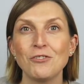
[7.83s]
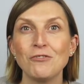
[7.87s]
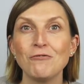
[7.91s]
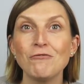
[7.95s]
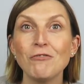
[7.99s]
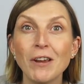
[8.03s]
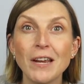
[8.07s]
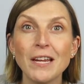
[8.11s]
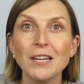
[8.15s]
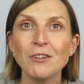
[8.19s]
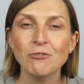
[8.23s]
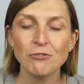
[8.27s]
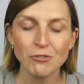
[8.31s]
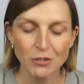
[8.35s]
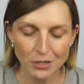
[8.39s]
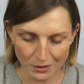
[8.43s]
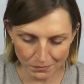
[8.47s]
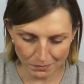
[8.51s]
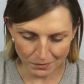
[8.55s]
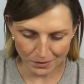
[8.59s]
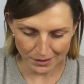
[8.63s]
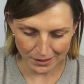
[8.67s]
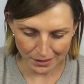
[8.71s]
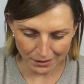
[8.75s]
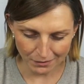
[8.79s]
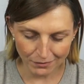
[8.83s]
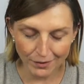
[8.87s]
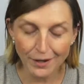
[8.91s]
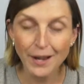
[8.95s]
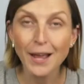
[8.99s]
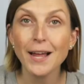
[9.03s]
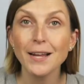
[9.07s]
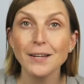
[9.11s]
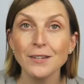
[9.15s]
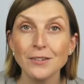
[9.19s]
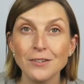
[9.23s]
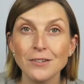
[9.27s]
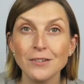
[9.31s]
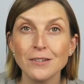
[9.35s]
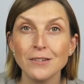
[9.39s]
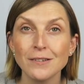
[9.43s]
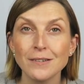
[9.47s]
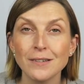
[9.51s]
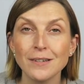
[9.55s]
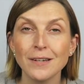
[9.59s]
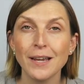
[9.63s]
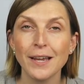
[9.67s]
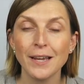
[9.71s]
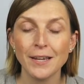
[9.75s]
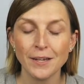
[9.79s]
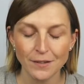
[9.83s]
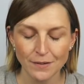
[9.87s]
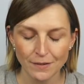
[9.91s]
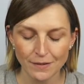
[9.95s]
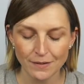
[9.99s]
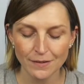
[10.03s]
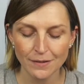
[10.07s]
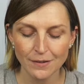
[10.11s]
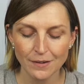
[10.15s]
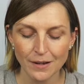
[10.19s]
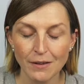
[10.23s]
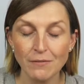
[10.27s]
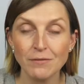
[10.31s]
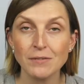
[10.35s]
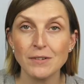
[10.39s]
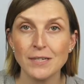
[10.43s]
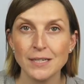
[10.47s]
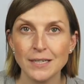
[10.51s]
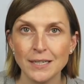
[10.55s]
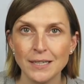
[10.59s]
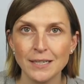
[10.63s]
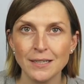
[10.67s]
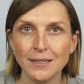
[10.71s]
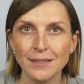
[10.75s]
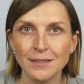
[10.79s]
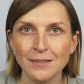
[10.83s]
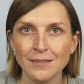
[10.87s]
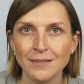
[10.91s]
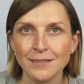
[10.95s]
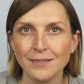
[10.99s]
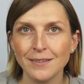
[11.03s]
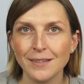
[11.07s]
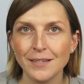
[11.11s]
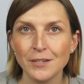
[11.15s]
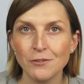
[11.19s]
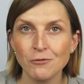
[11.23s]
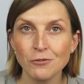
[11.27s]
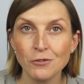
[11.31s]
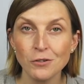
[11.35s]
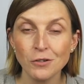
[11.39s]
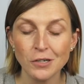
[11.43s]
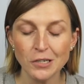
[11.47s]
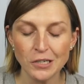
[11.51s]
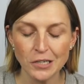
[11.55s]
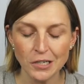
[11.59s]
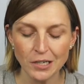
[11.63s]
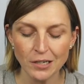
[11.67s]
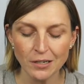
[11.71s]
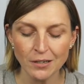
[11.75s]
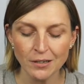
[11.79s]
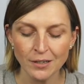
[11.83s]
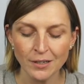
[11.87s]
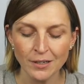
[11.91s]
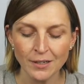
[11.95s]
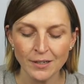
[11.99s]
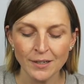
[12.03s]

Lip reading: reintroduce myself again, just in case you haven't seen the introduction.